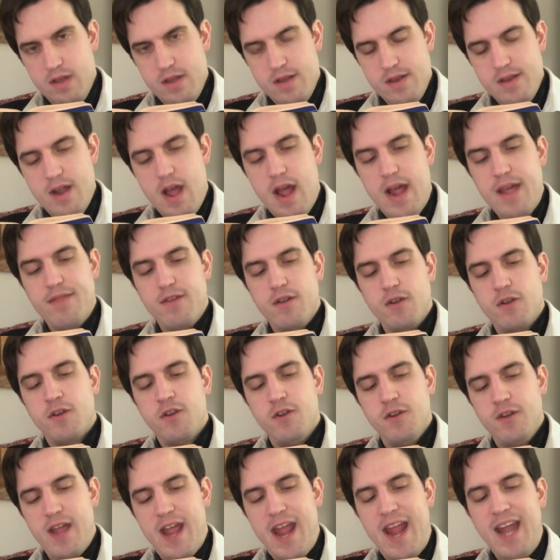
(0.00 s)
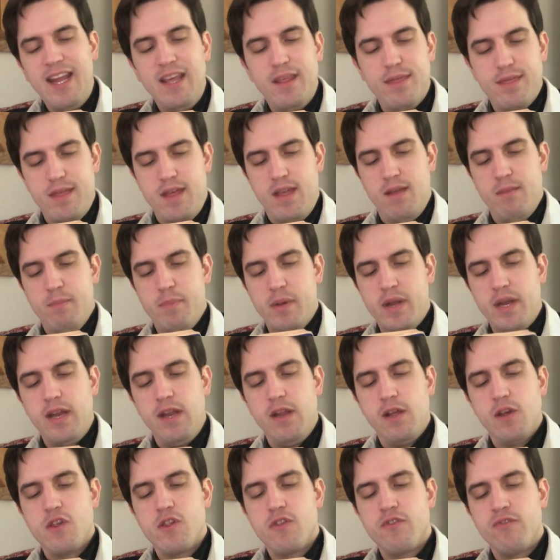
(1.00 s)
Neither could anything but an
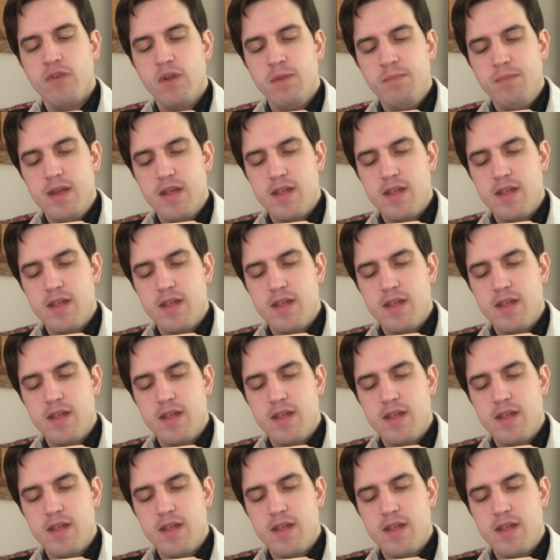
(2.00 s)
extreme